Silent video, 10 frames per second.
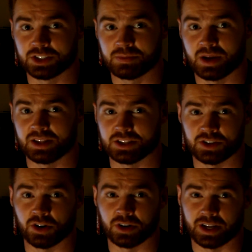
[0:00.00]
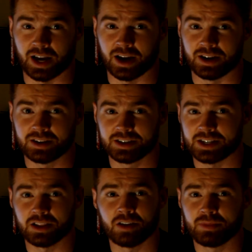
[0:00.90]
just being this nerdy guy. Because
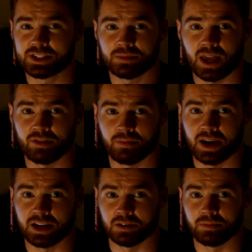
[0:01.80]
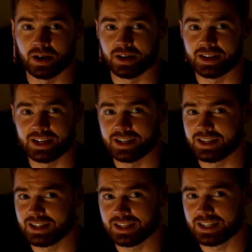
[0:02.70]
I love me some Kevin Bacon, but he
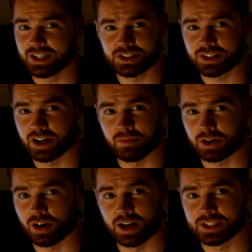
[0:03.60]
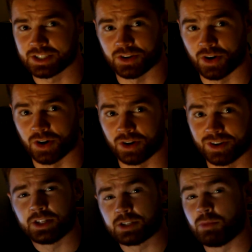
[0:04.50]
doesn't come across as a
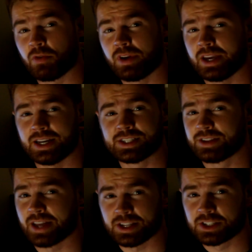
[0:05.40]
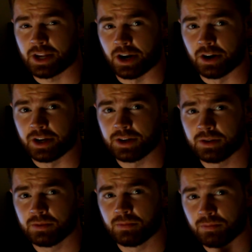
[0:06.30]
nerd. This movie isn't that scary,
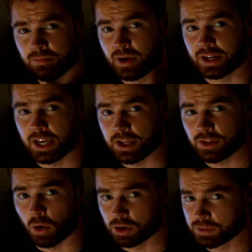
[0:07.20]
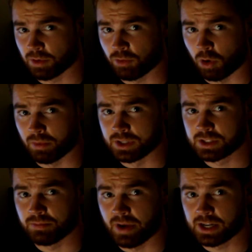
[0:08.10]
but Keith Gordon's
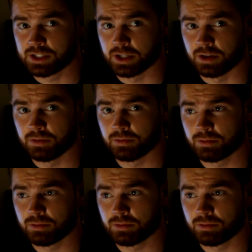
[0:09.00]
performance makes it